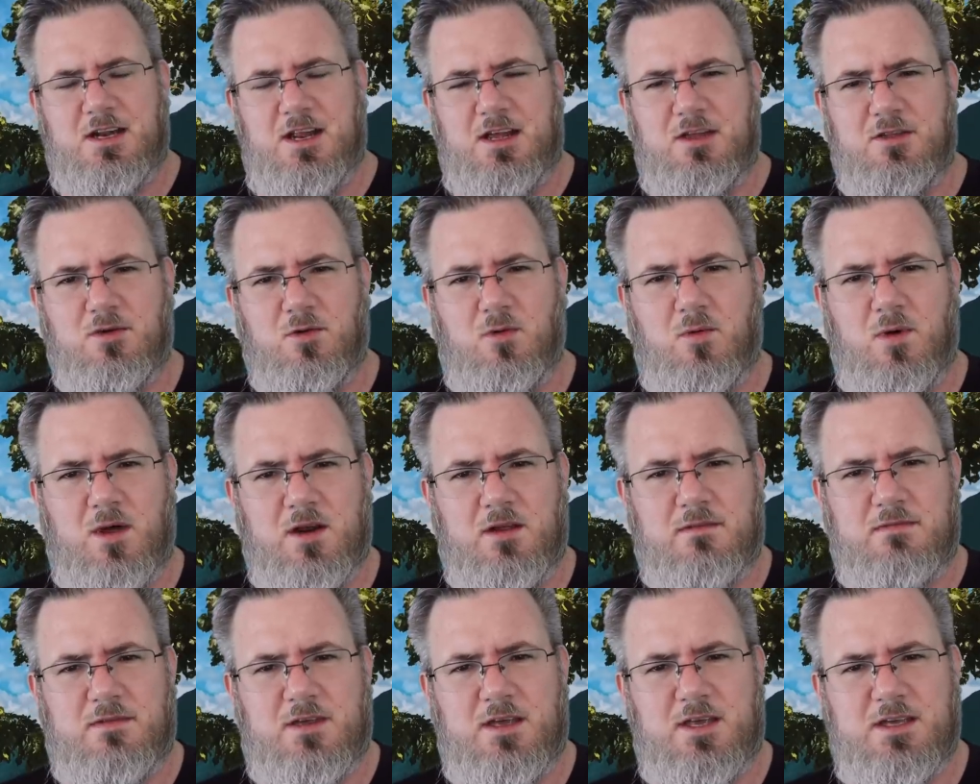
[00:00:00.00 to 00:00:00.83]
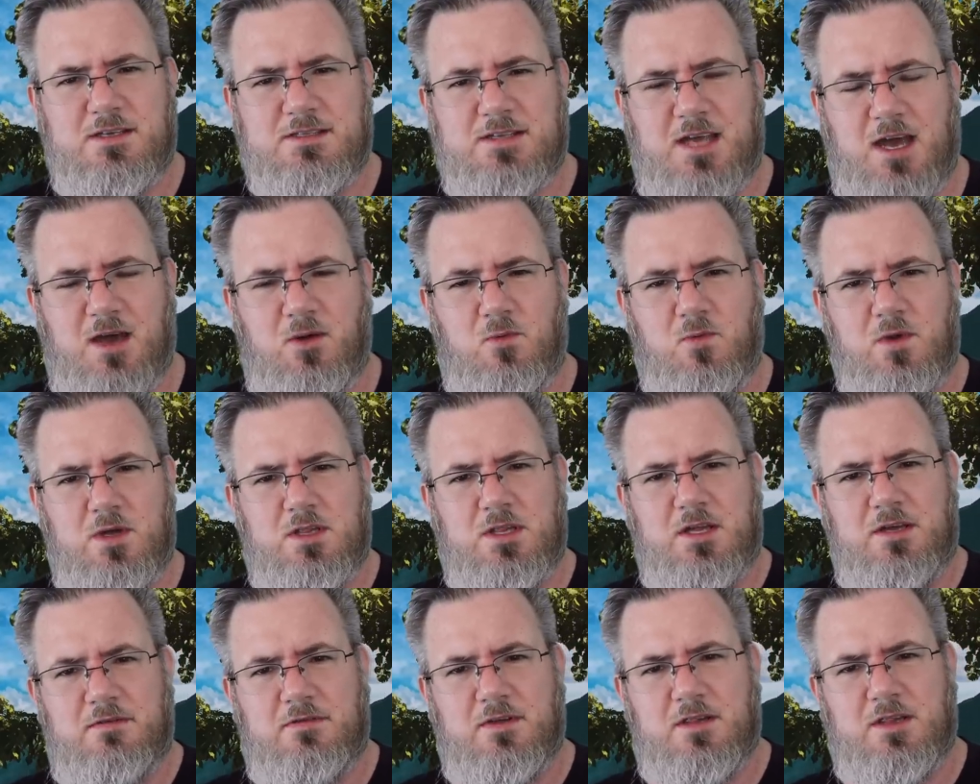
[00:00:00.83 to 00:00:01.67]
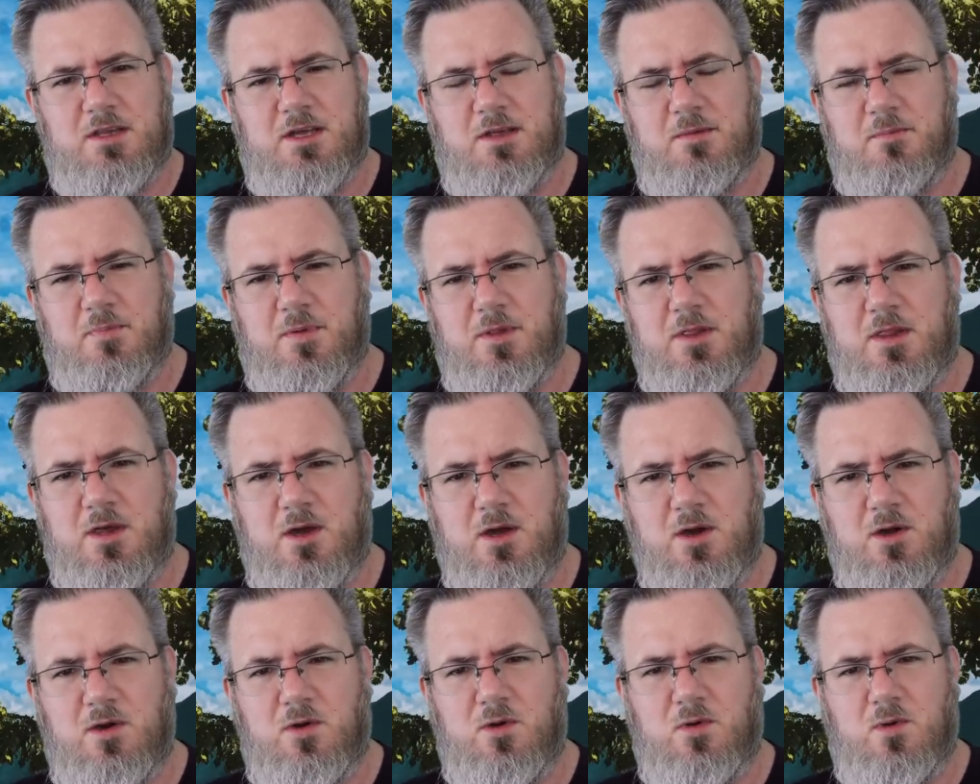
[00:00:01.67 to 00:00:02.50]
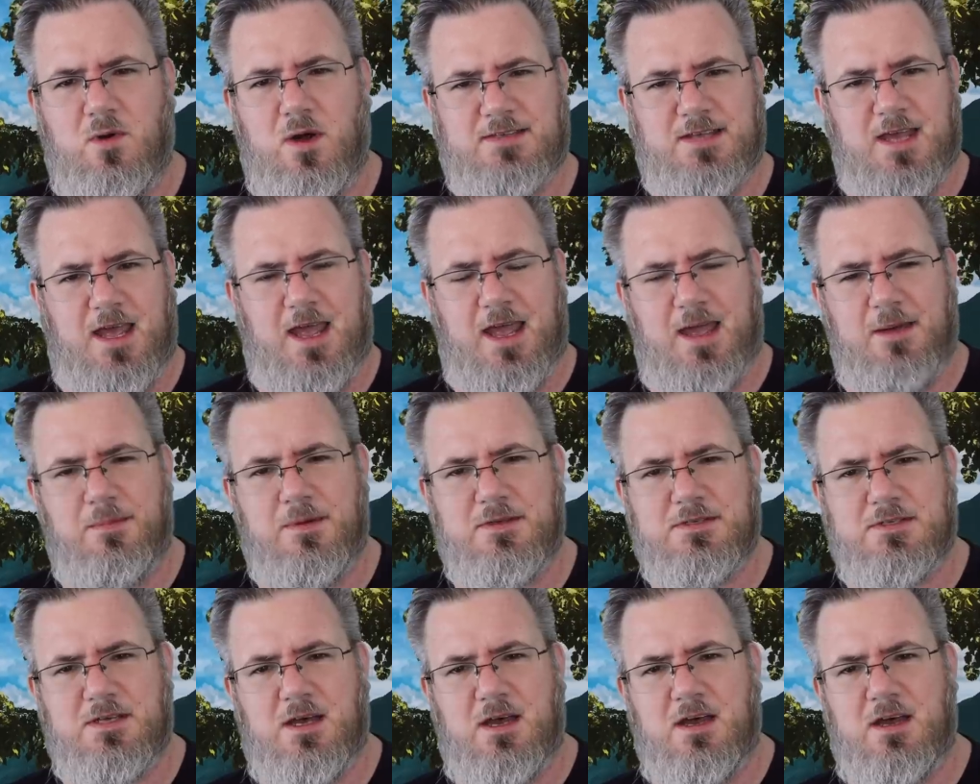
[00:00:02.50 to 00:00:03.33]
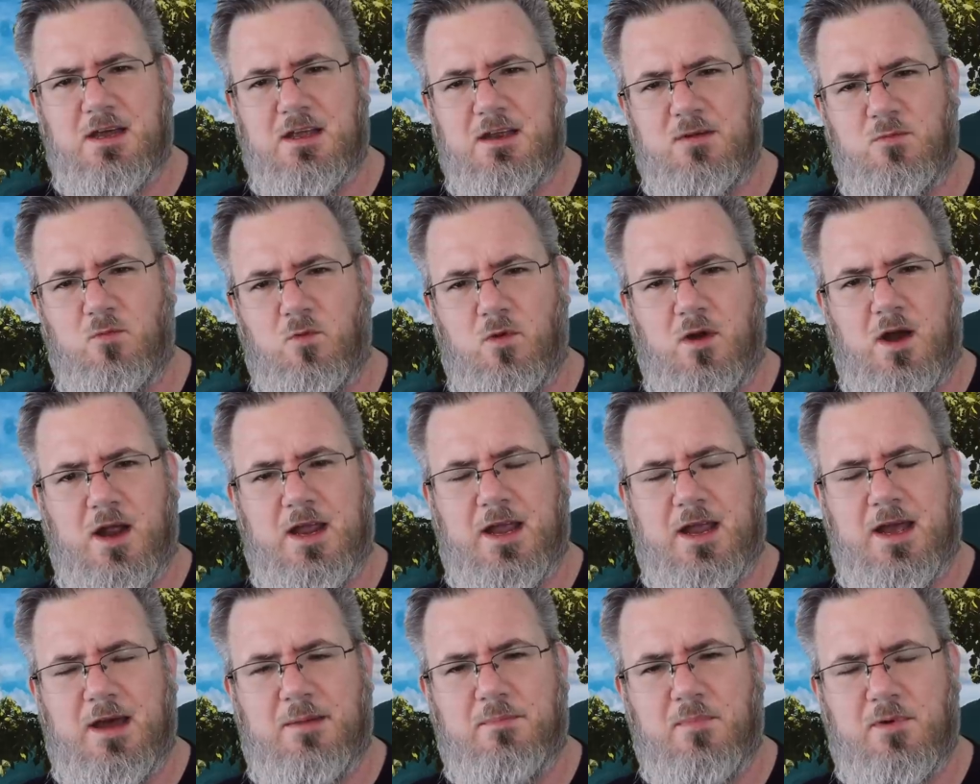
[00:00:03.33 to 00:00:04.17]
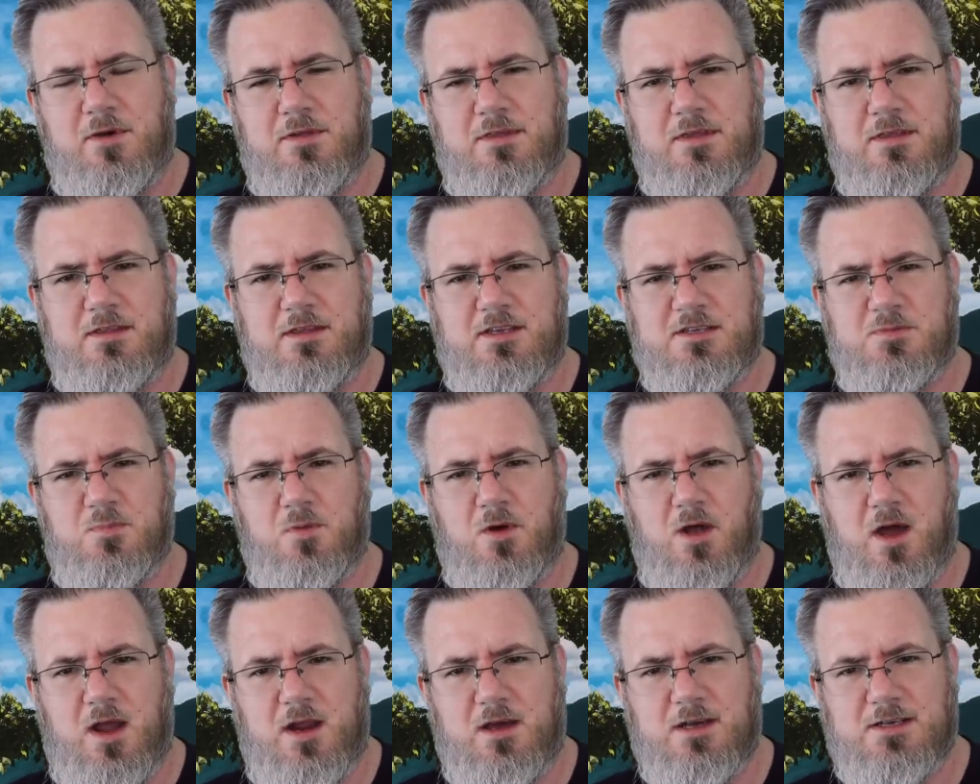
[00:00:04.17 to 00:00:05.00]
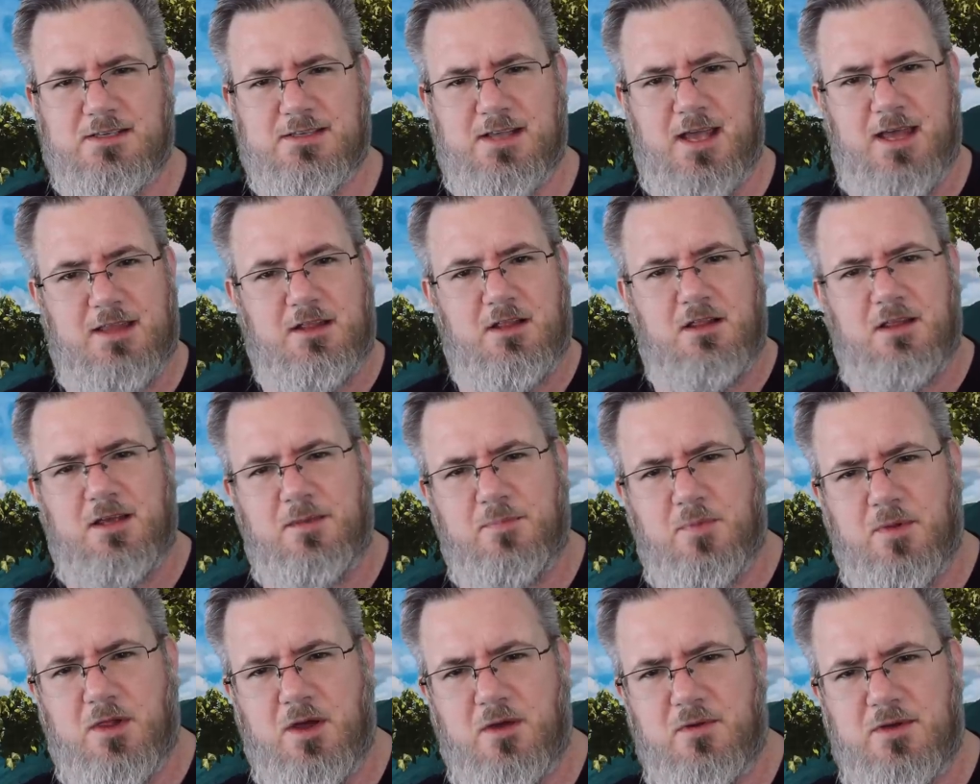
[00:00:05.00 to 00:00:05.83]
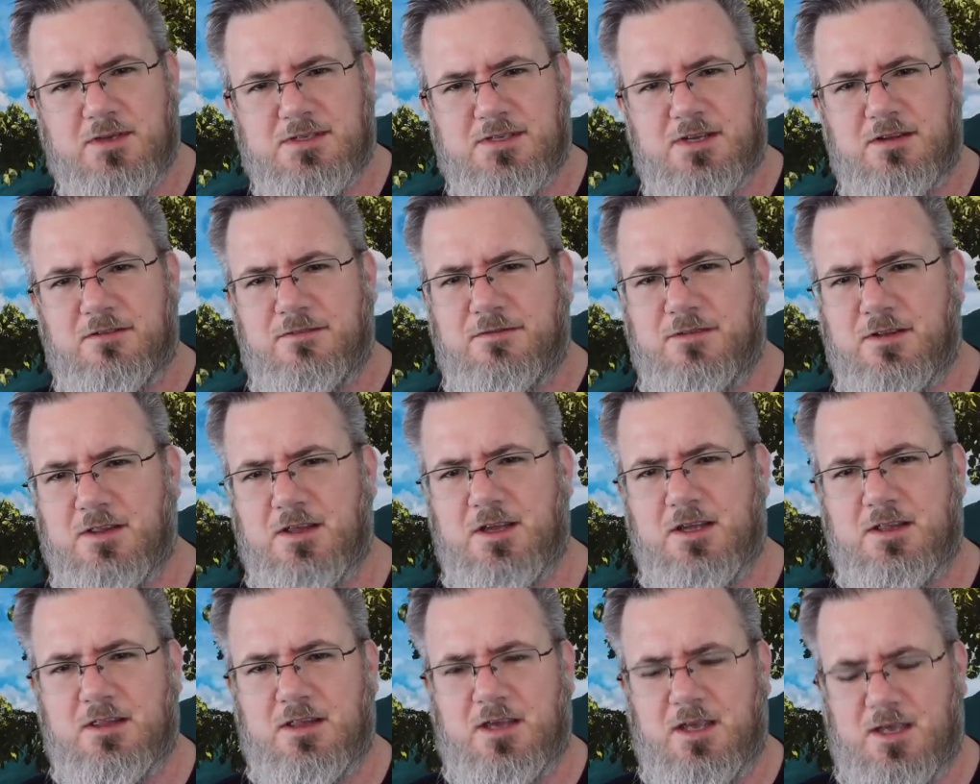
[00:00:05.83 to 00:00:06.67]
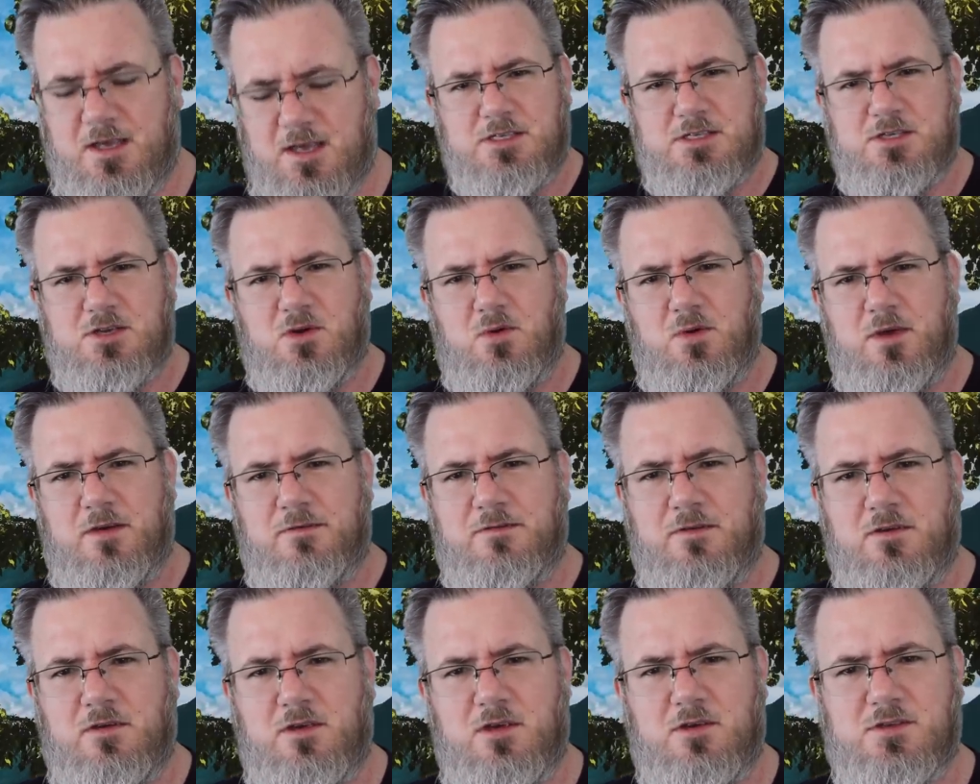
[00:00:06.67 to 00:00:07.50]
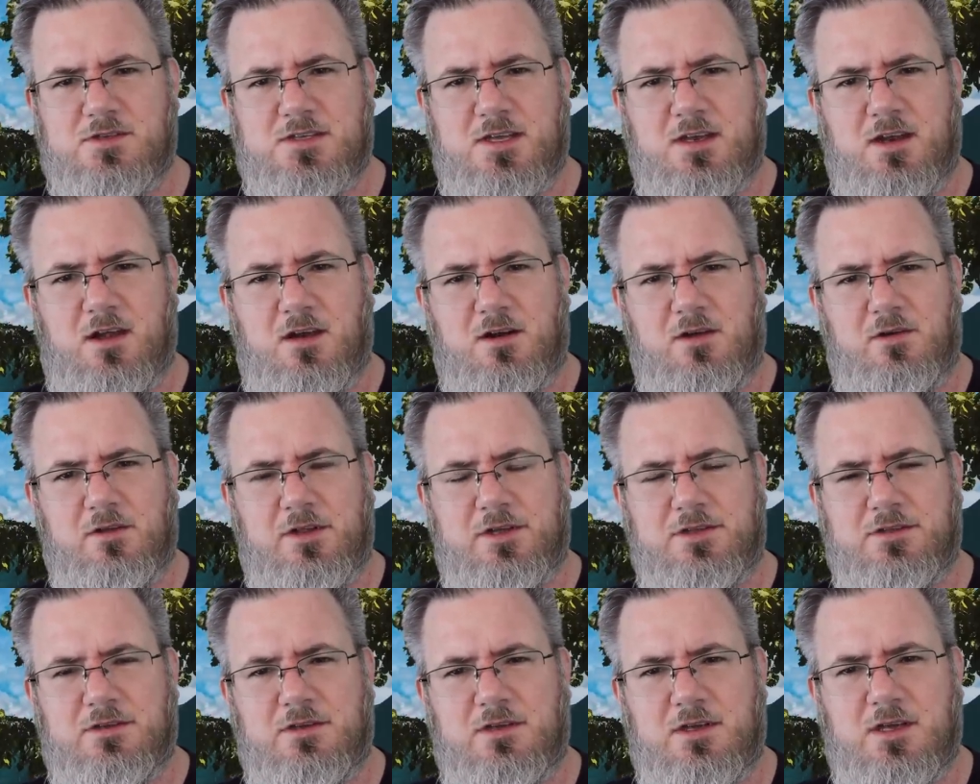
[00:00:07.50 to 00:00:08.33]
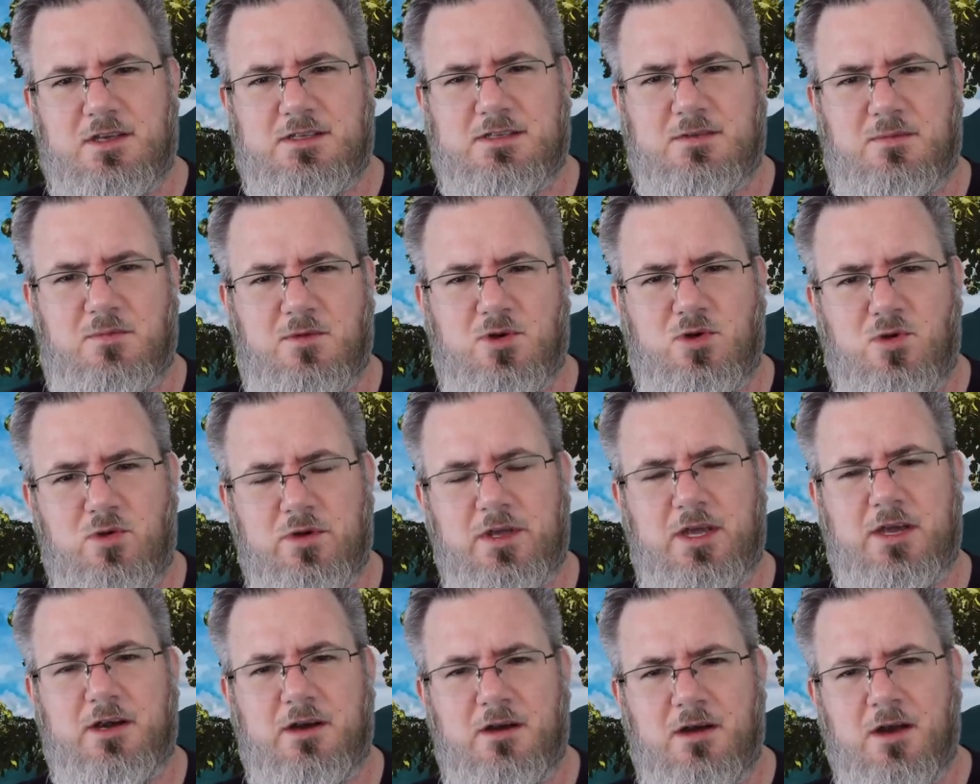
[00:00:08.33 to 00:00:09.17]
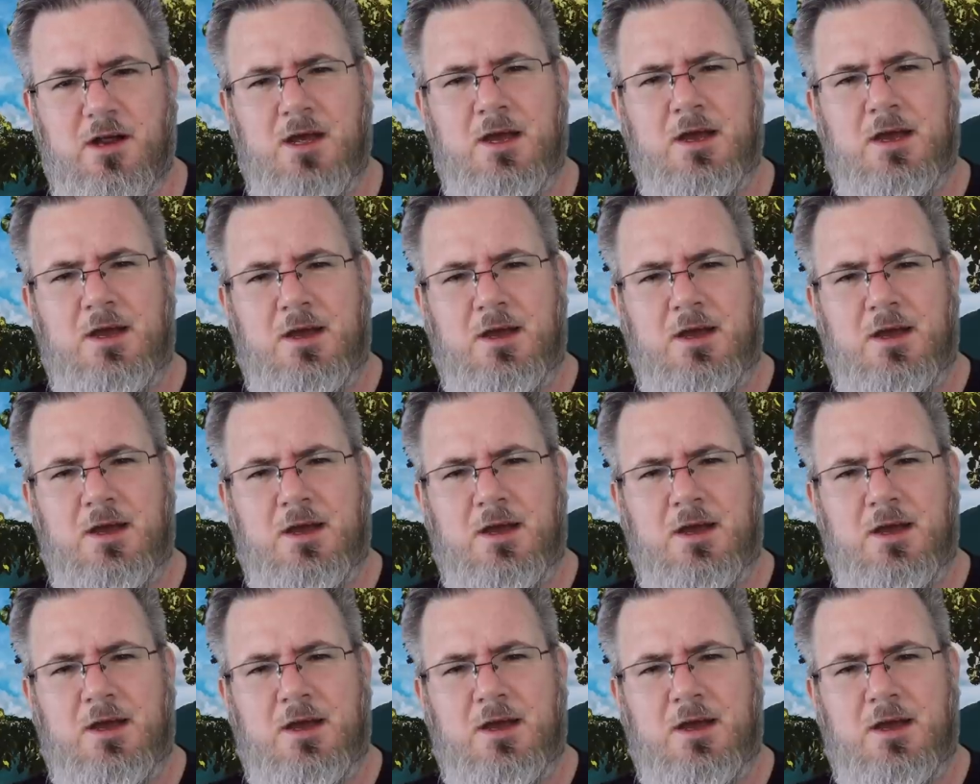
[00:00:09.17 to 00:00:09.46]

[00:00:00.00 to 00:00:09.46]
in either one of these, I will leave a link below to Amazon where I got both of these products, and the link below is an affiliate link. So if you use it, not only do you get some cool gear,